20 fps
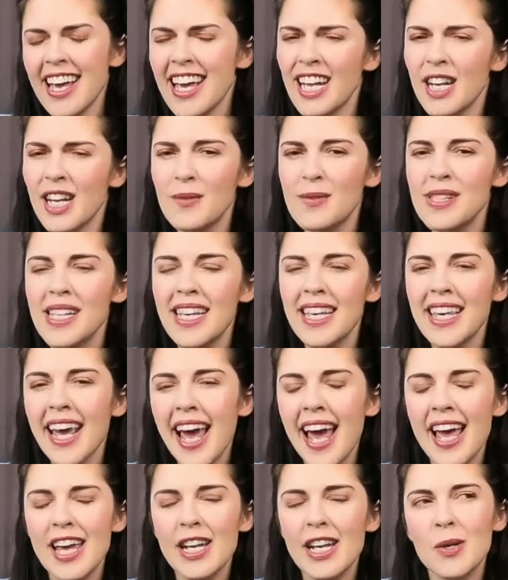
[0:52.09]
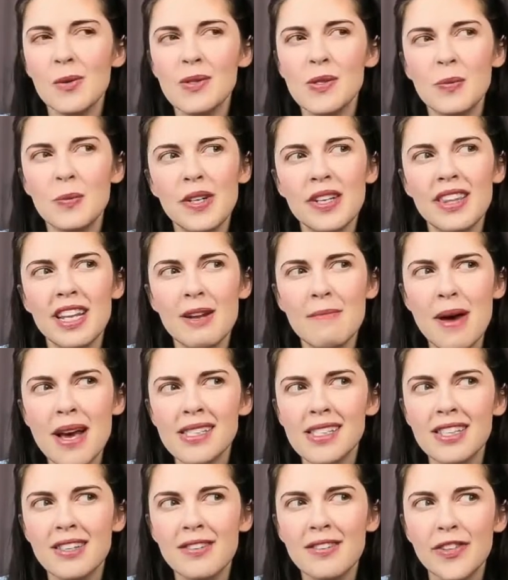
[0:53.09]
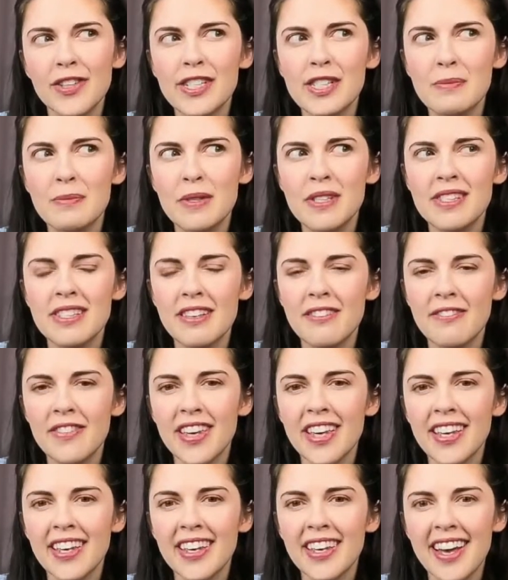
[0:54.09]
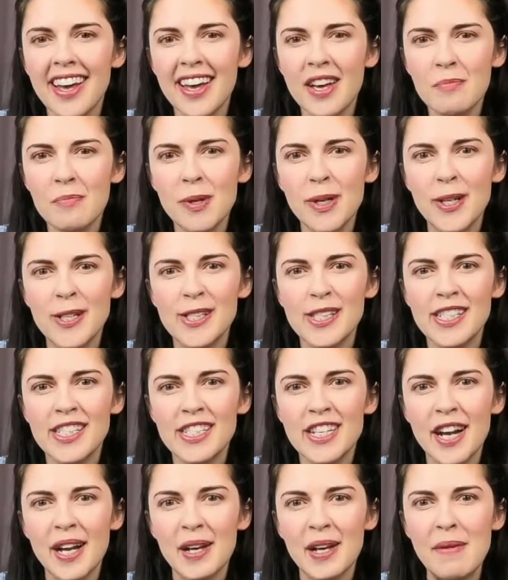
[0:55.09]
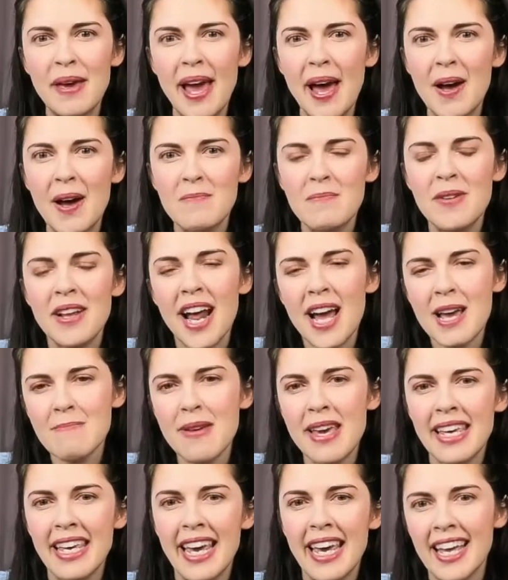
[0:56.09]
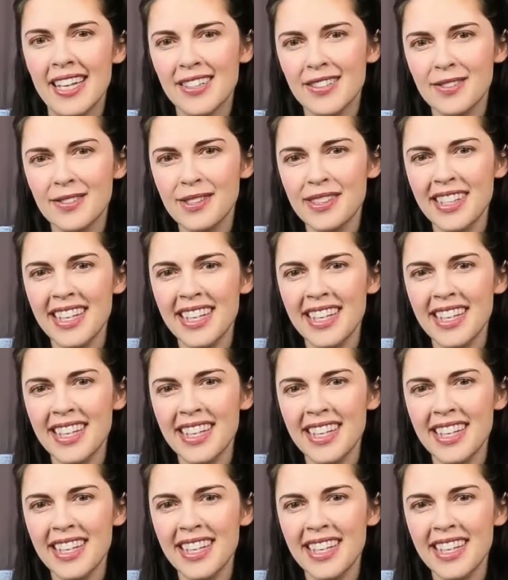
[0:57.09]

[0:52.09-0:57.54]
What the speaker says: And I was like, yeah, I know it's weird that I'm asking for a specific person to check me out, but I make candles.